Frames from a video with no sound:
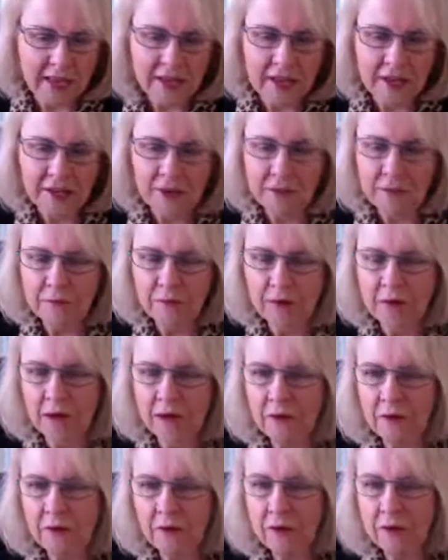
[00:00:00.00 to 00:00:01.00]
And no
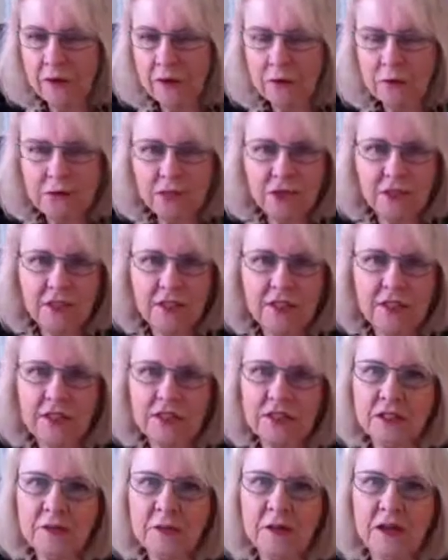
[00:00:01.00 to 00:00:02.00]
matter who she
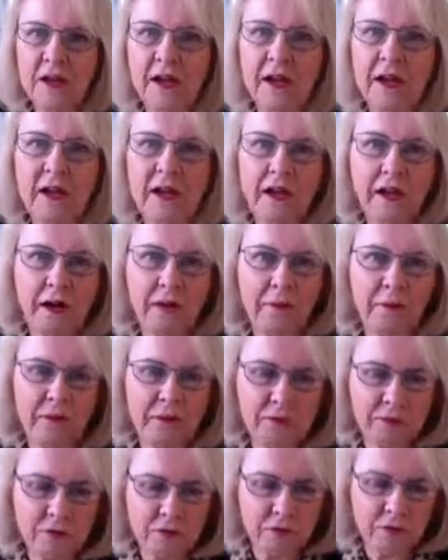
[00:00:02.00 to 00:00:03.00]
is, no matter how
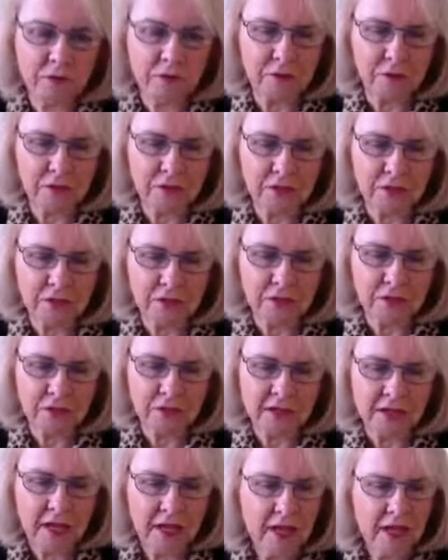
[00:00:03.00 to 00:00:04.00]
much personal growth she
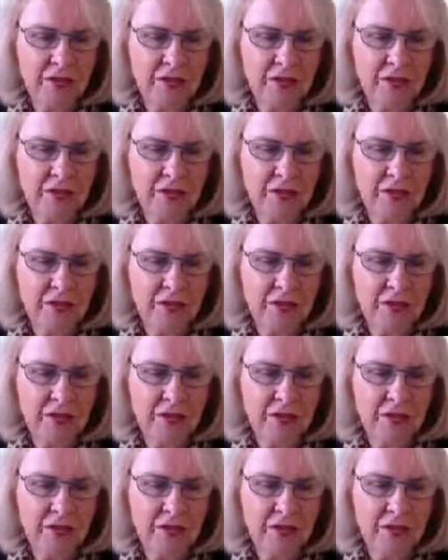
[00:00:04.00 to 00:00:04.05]
does,